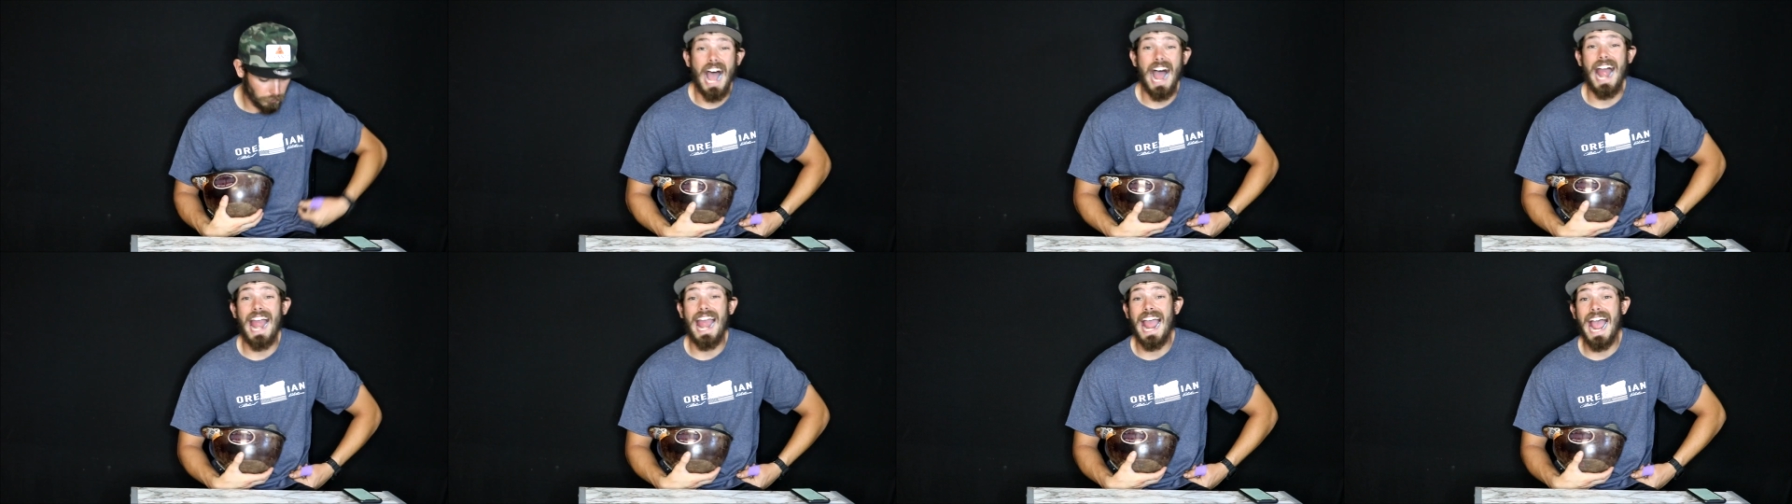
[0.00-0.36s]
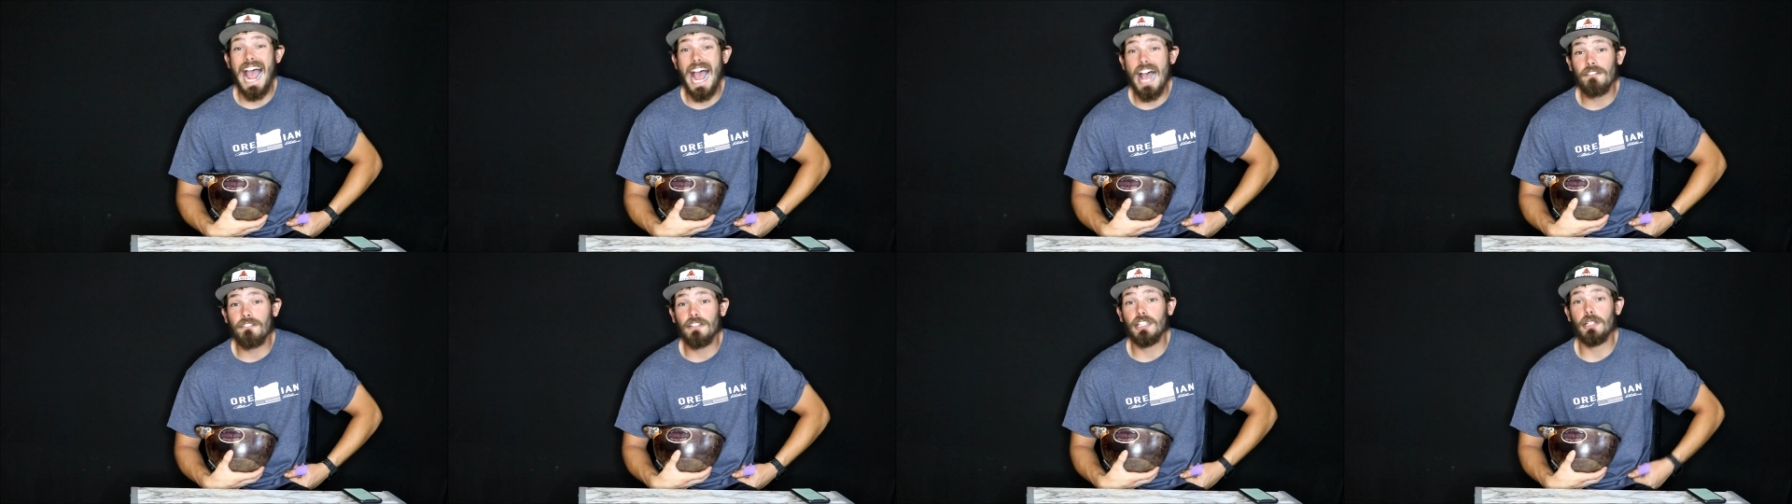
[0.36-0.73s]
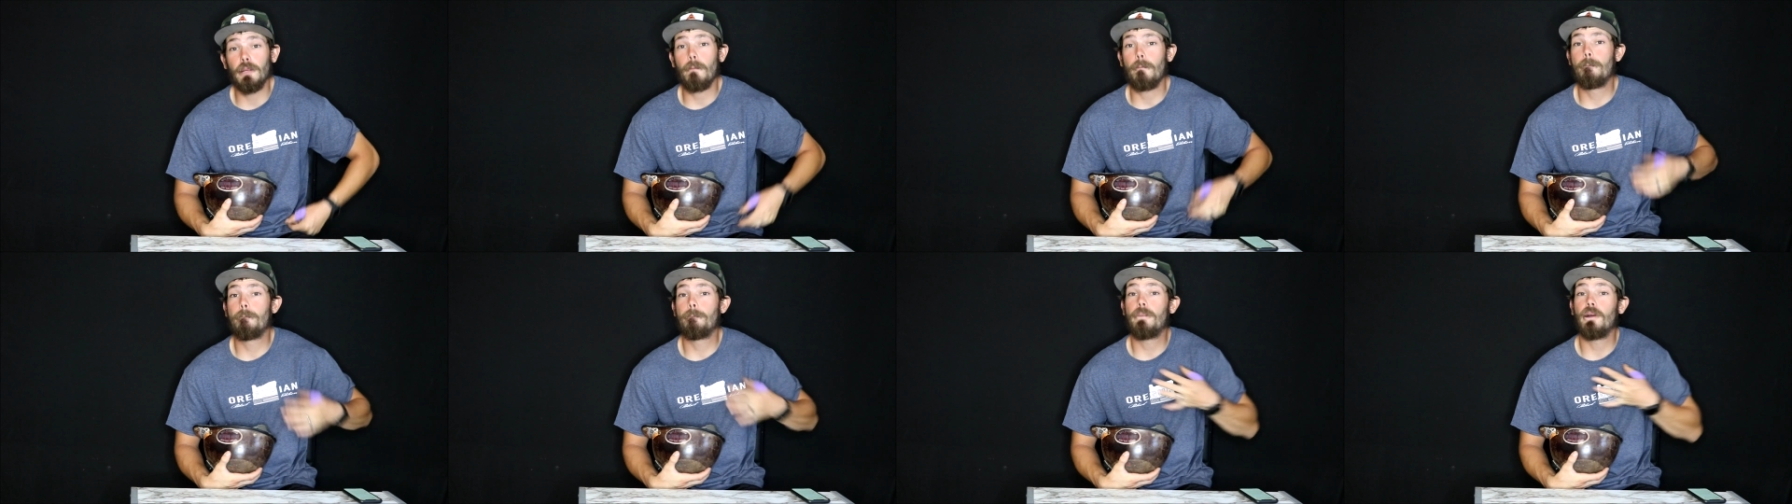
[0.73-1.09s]
I haven't
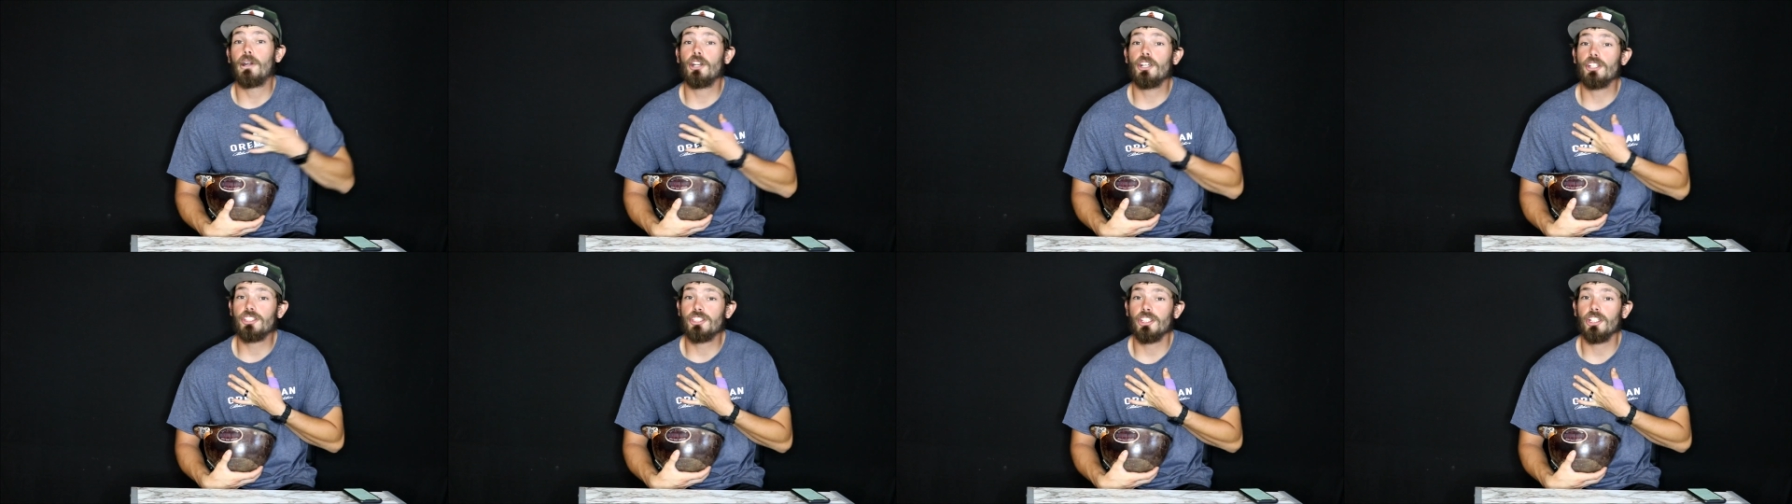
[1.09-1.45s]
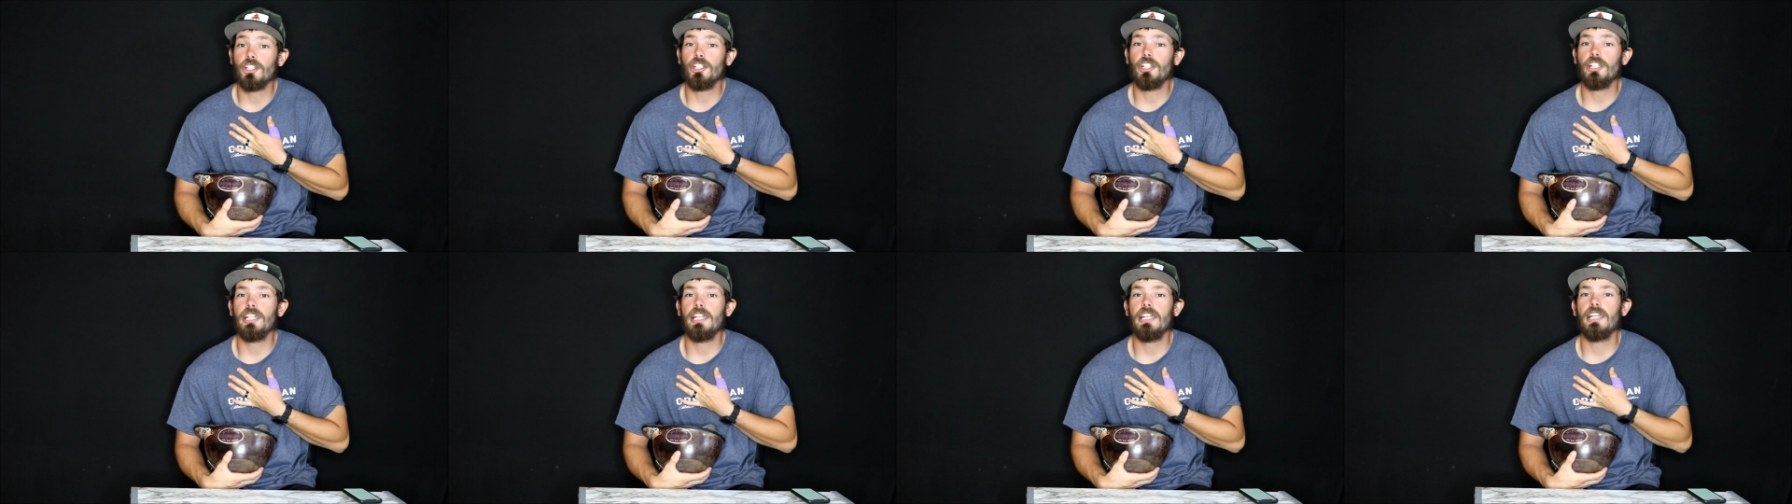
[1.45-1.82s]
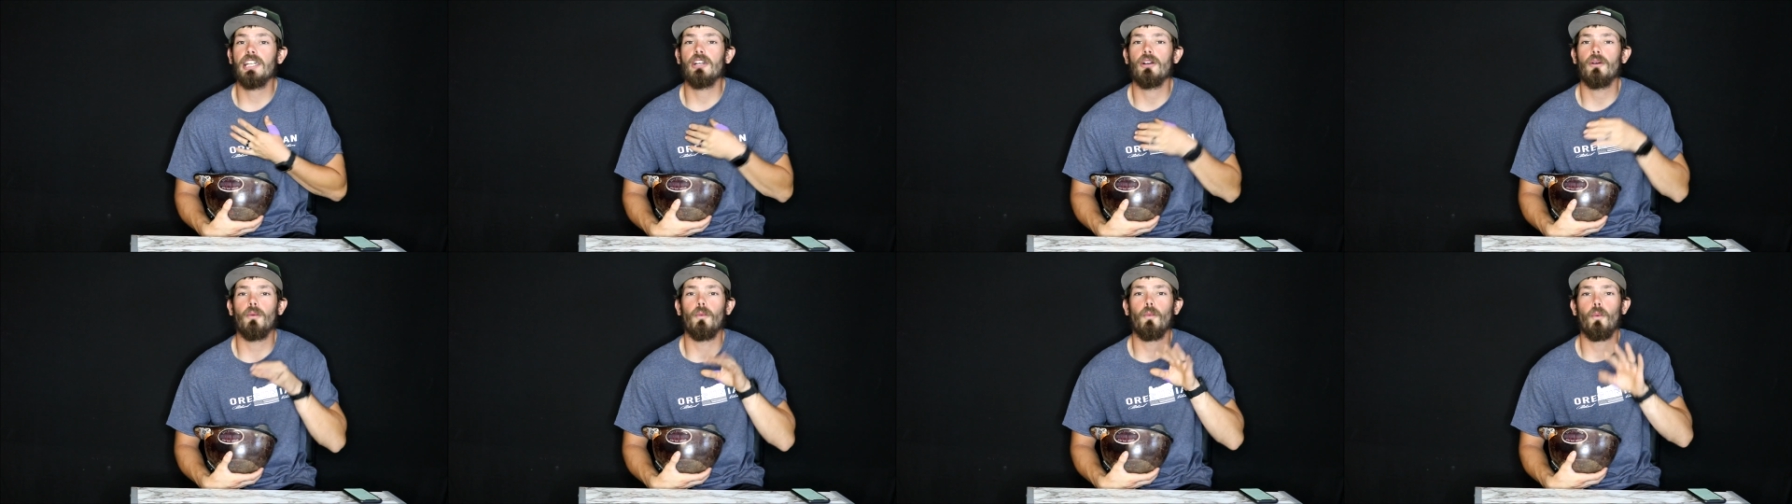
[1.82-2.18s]

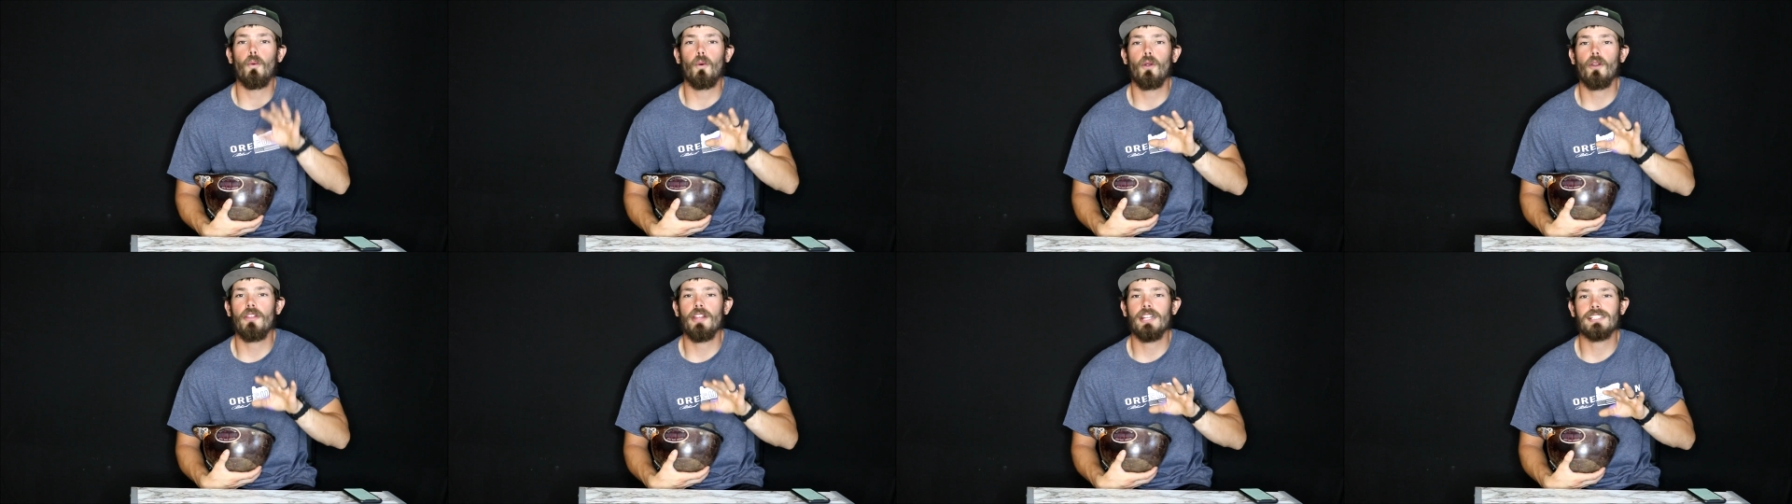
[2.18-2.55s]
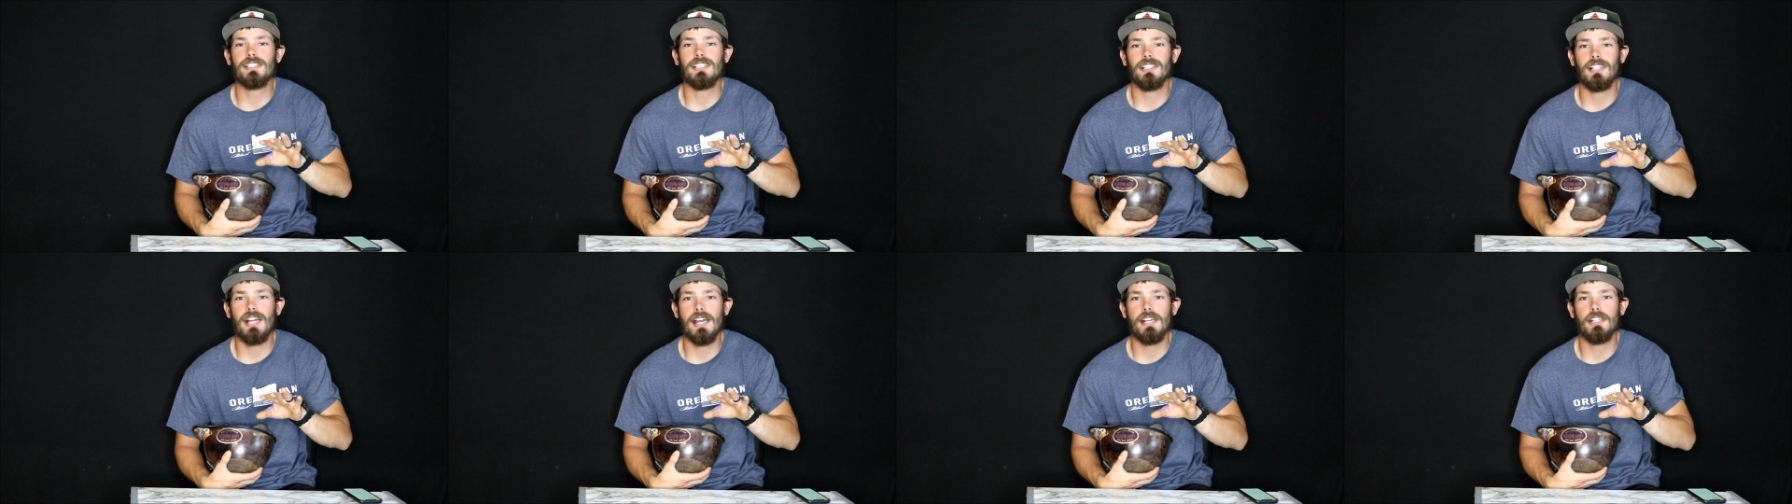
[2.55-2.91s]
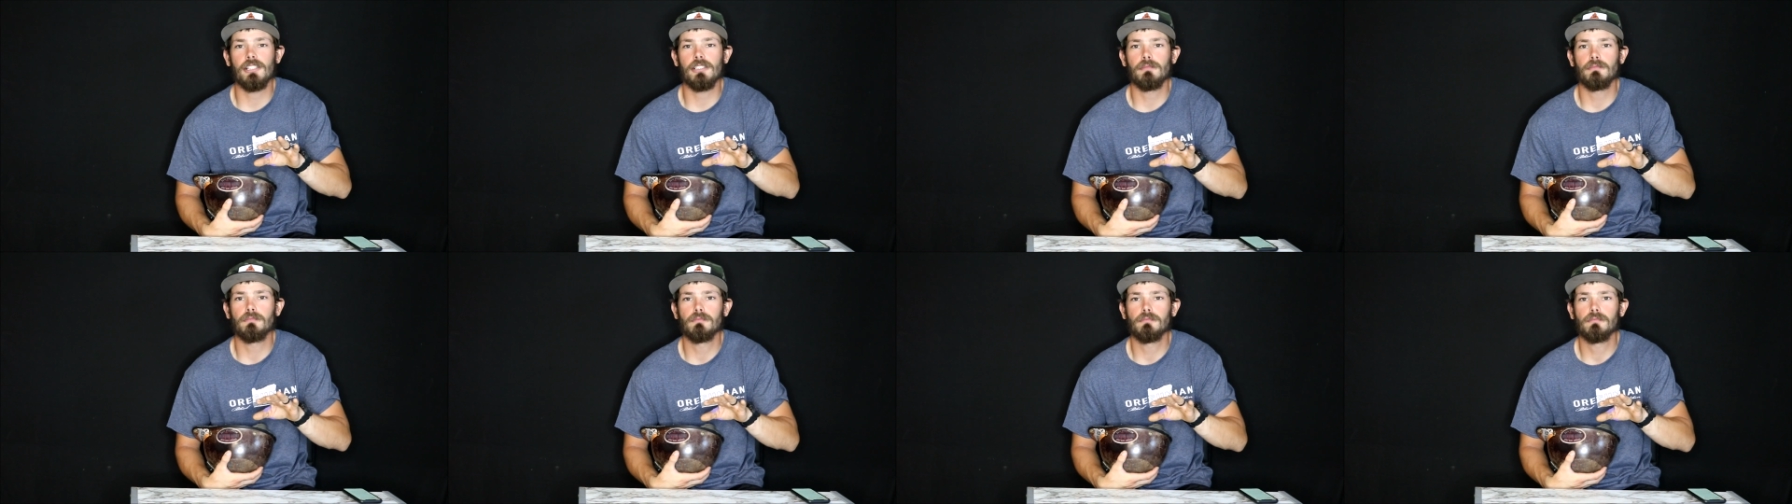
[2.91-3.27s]
personally wore this
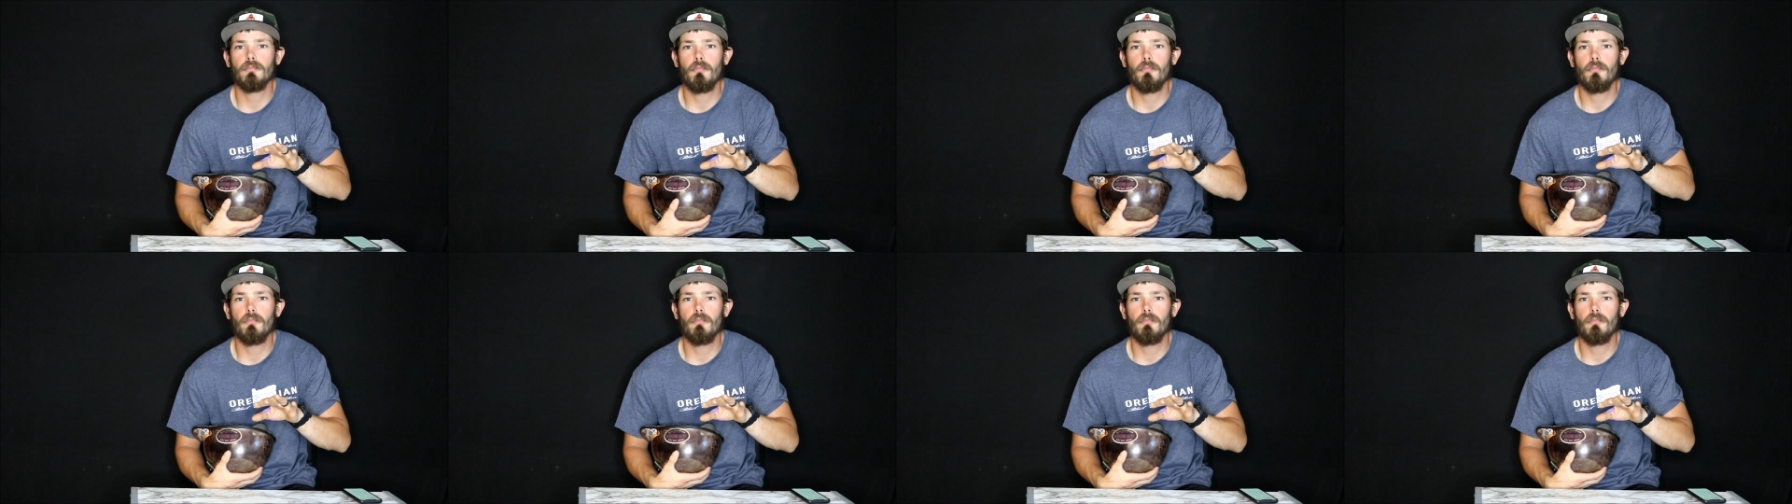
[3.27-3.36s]
liner,